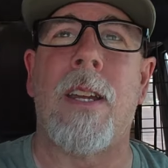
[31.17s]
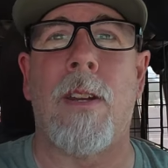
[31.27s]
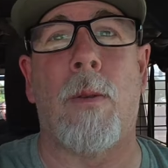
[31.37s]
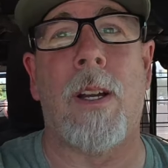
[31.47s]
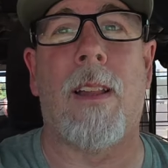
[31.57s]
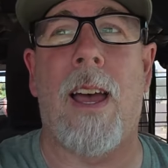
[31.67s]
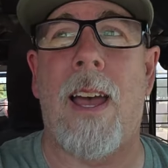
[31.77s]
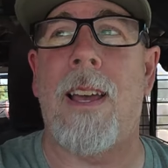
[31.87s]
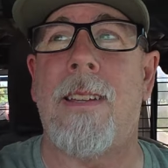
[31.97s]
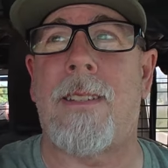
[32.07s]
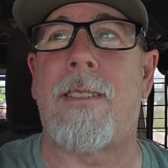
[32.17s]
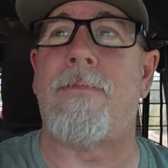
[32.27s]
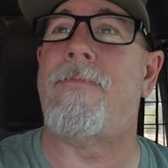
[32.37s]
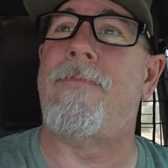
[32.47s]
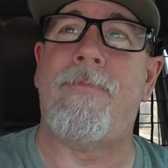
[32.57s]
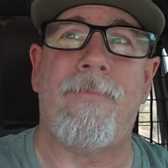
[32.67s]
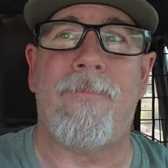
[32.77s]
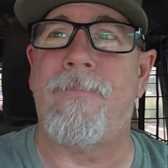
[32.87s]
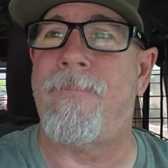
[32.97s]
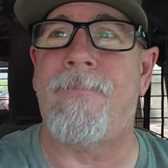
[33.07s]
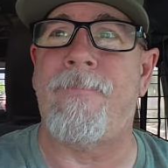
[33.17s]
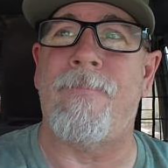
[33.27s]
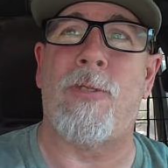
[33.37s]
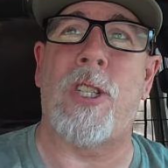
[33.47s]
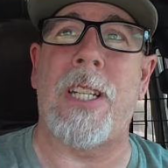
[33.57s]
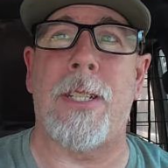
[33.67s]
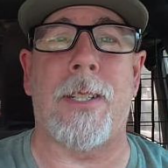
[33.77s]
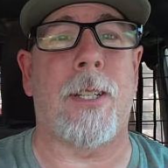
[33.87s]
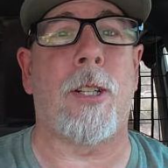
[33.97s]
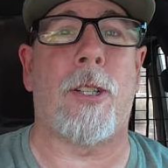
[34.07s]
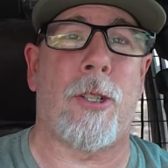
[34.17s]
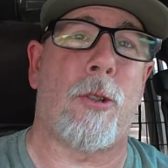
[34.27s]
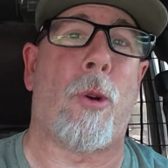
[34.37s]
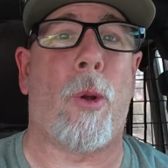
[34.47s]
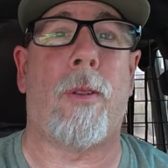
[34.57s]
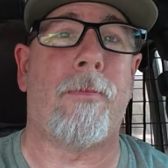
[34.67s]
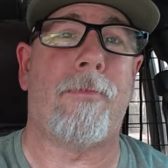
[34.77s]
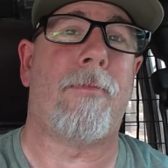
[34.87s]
you realize she's in control.